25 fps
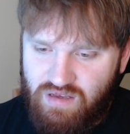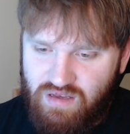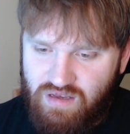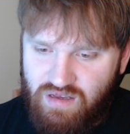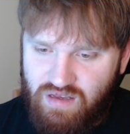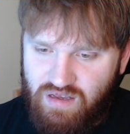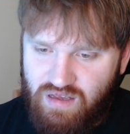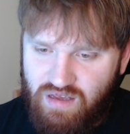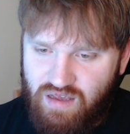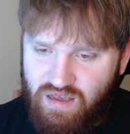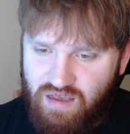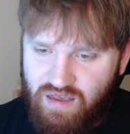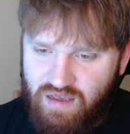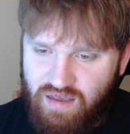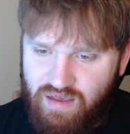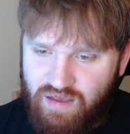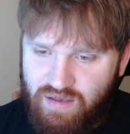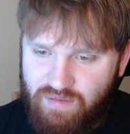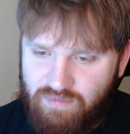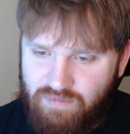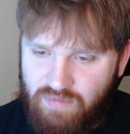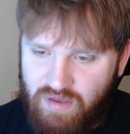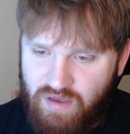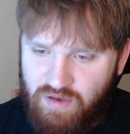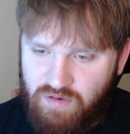
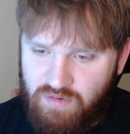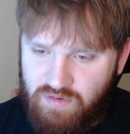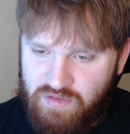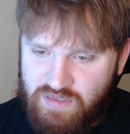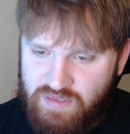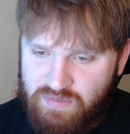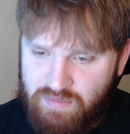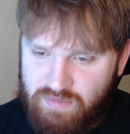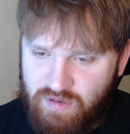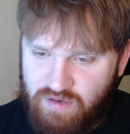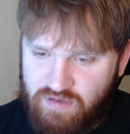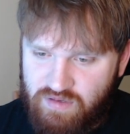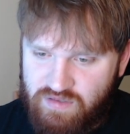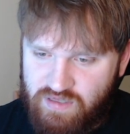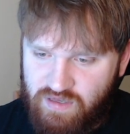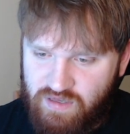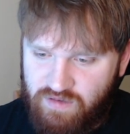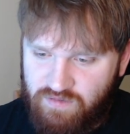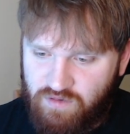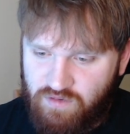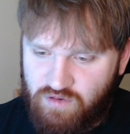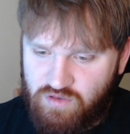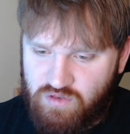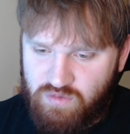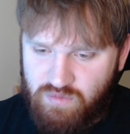Um, how to experience on a
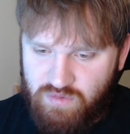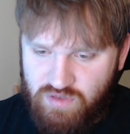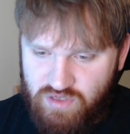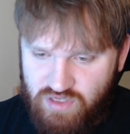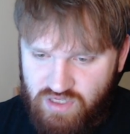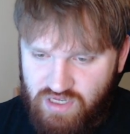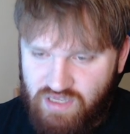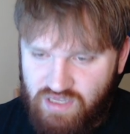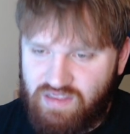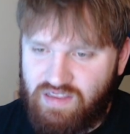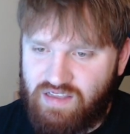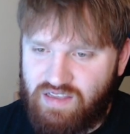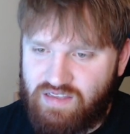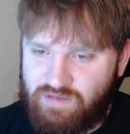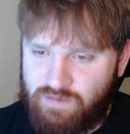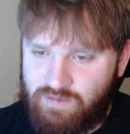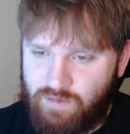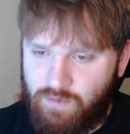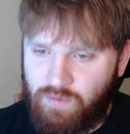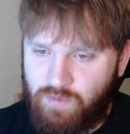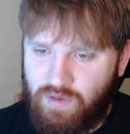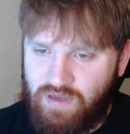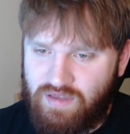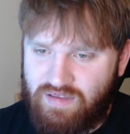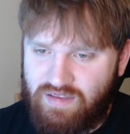virtual machine. That's what
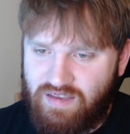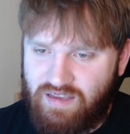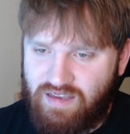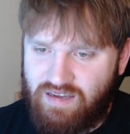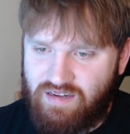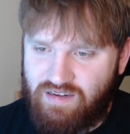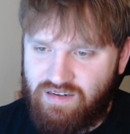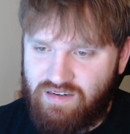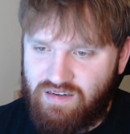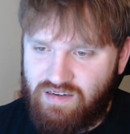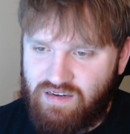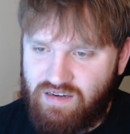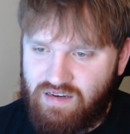we did.